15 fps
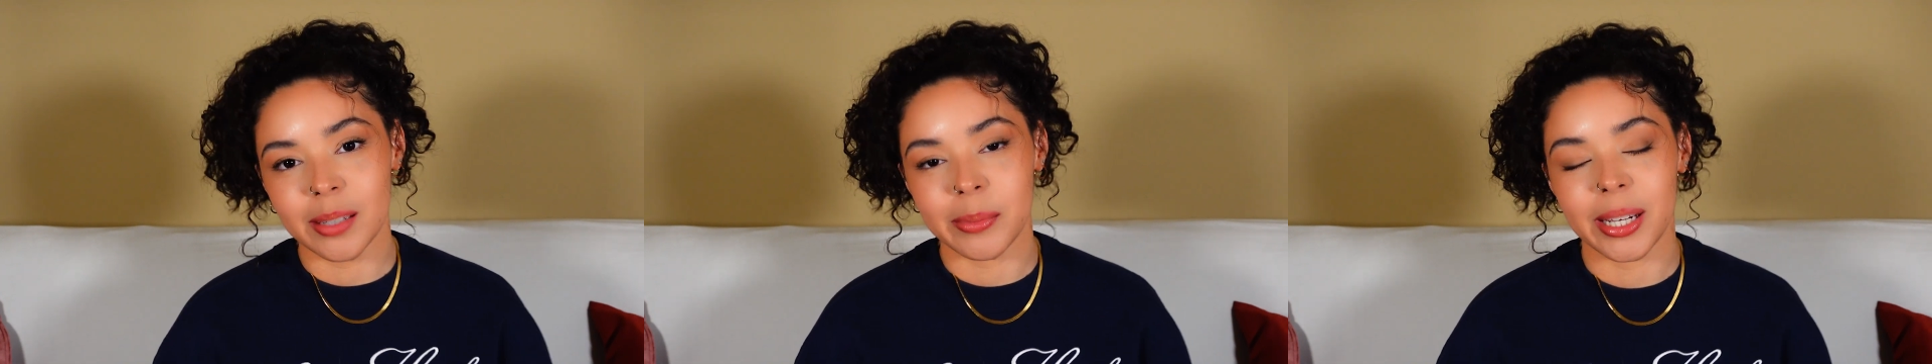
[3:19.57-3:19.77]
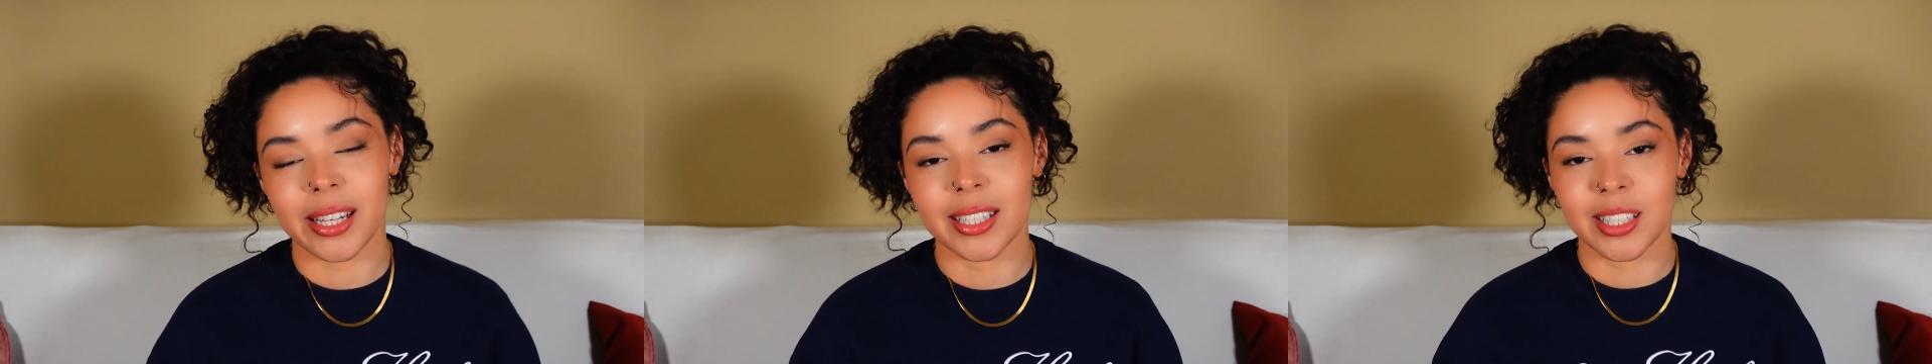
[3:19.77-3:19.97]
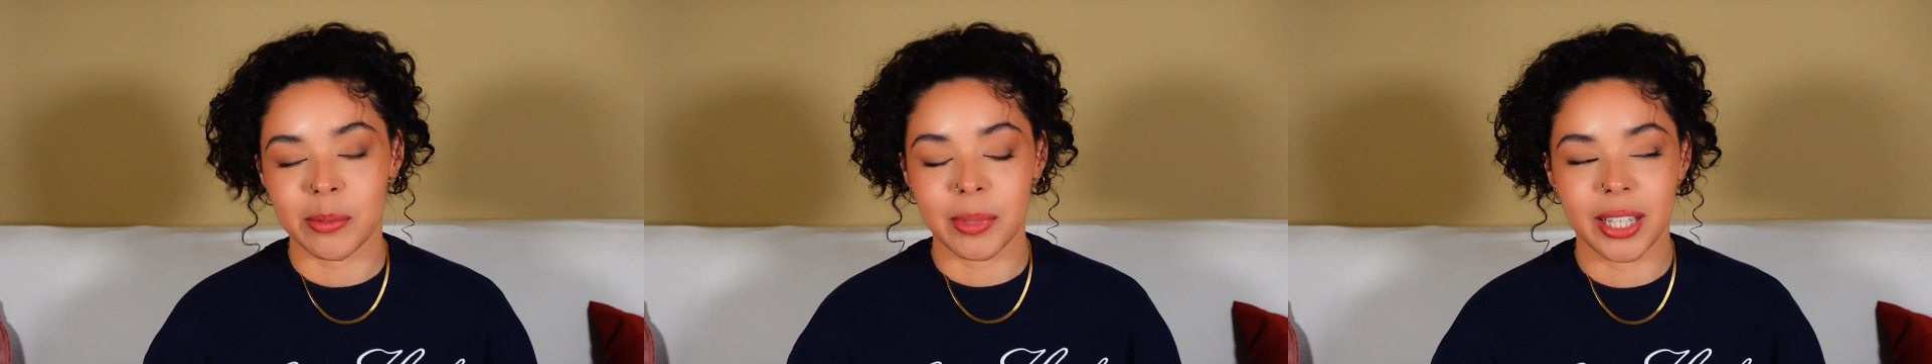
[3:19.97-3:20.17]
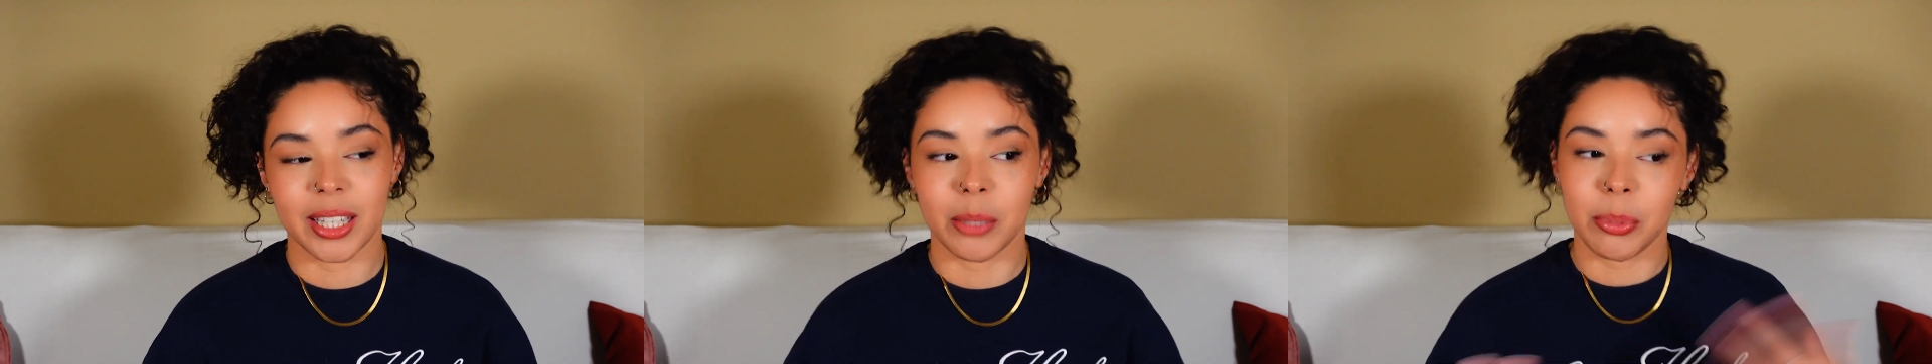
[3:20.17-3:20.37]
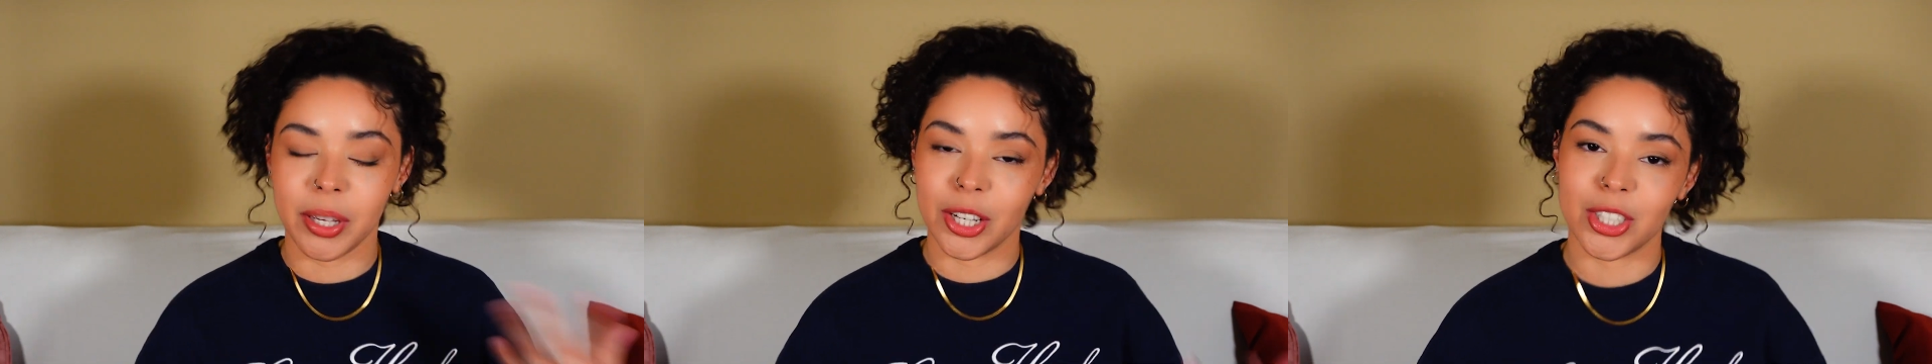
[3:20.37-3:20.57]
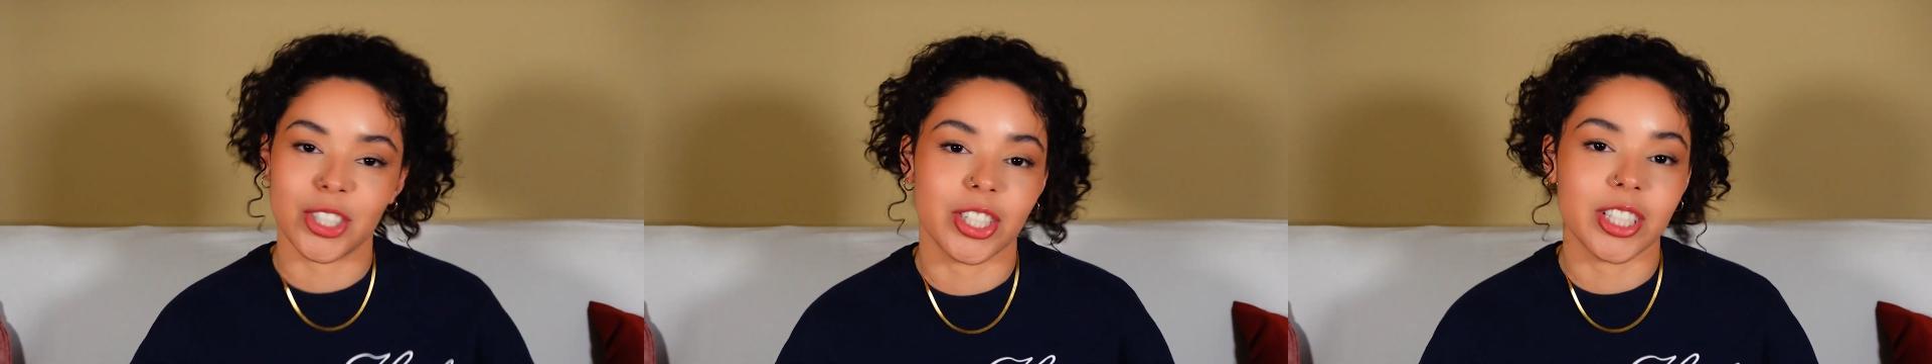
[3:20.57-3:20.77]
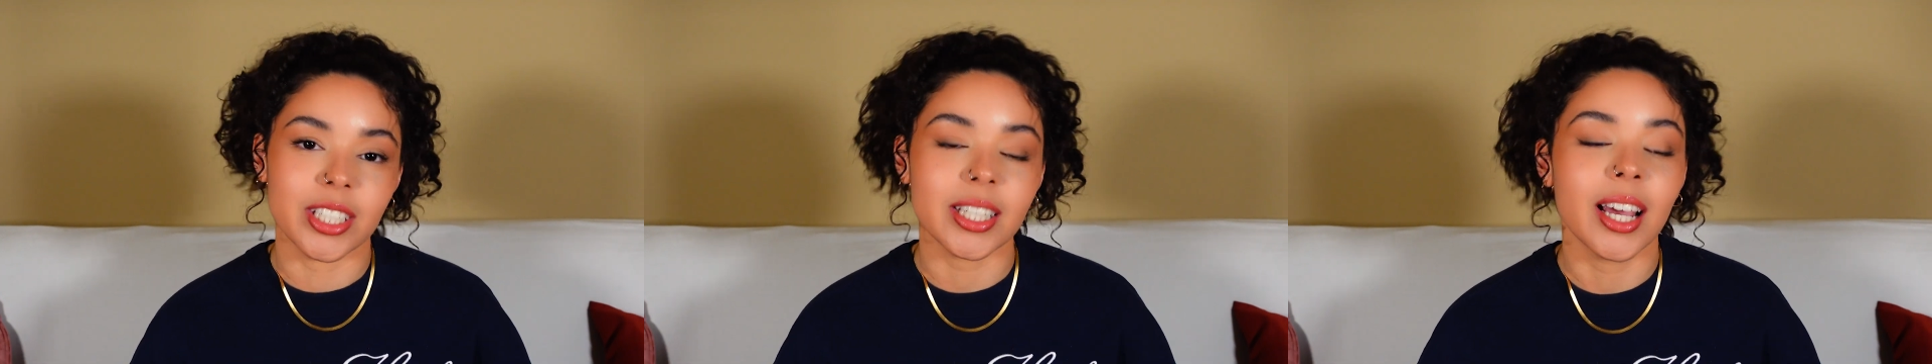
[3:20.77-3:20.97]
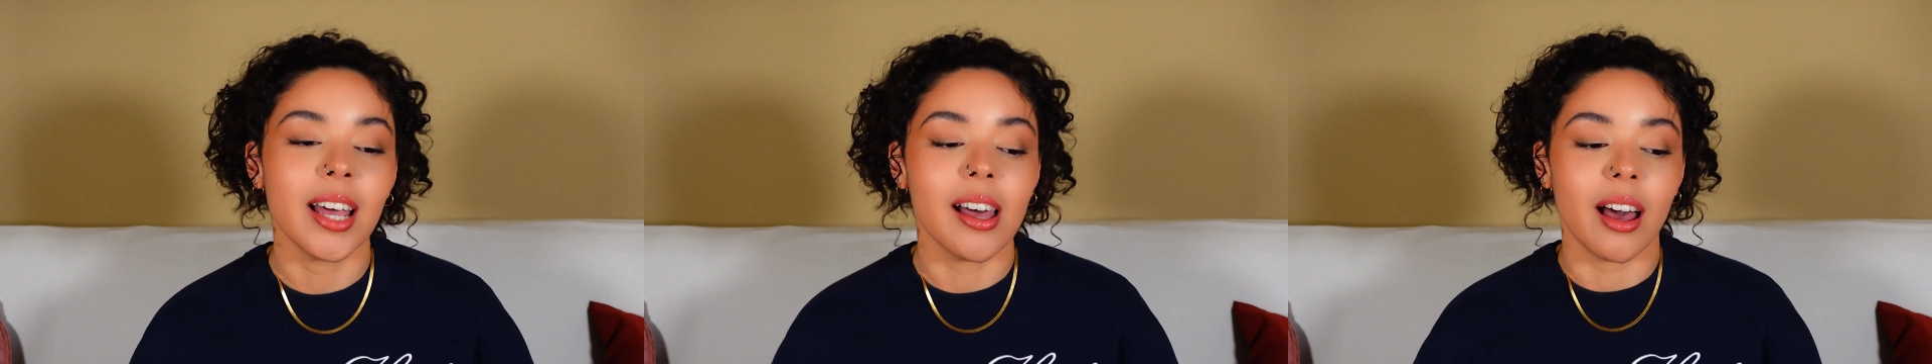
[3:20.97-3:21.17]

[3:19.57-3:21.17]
And by things I mean like the pictures.